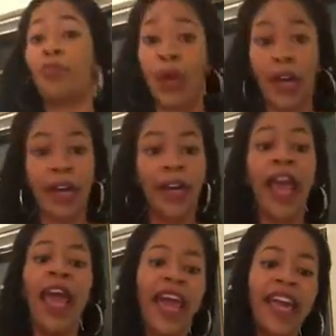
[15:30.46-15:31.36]
run.
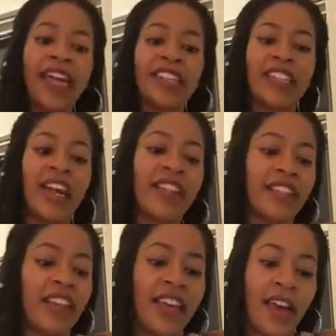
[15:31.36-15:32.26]
And here's another
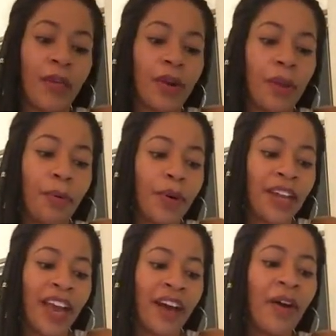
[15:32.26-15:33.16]
thing I want to
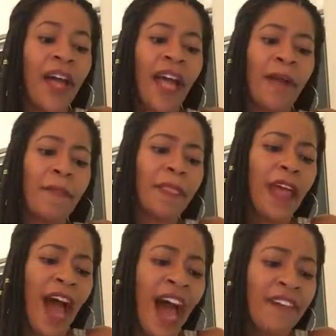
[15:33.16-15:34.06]
point out.
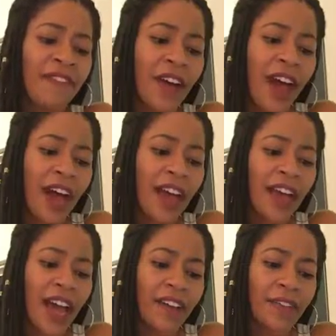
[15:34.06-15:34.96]
I
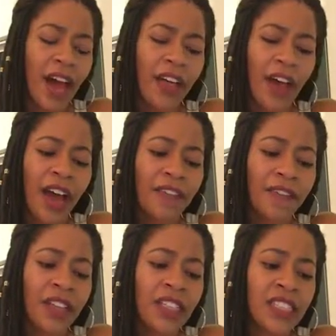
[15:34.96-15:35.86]

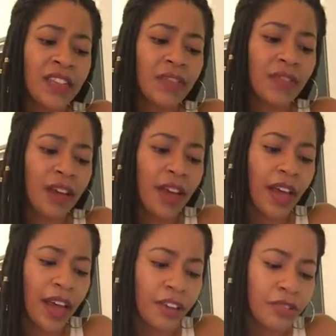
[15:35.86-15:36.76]
feel as if
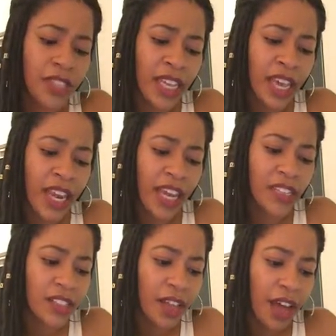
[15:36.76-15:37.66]
you said,
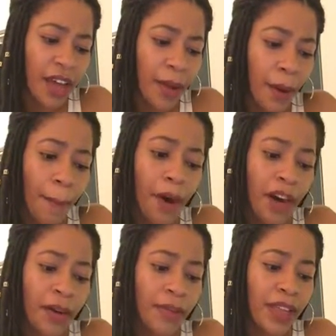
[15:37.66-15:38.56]
as a
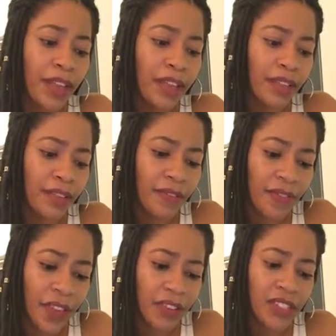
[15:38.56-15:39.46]
part of me
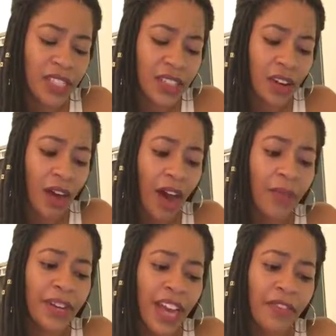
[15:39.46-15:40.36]
feels as though I
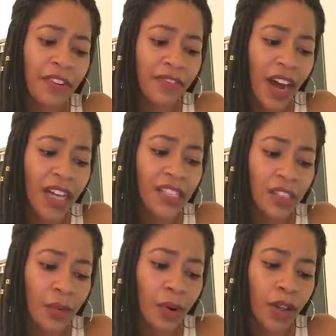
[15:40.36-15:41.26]
would never find
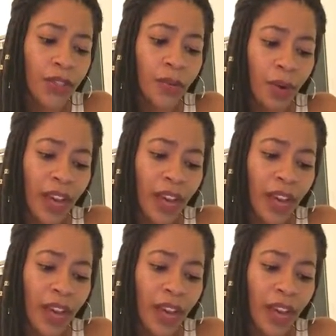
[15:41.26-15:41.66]
someone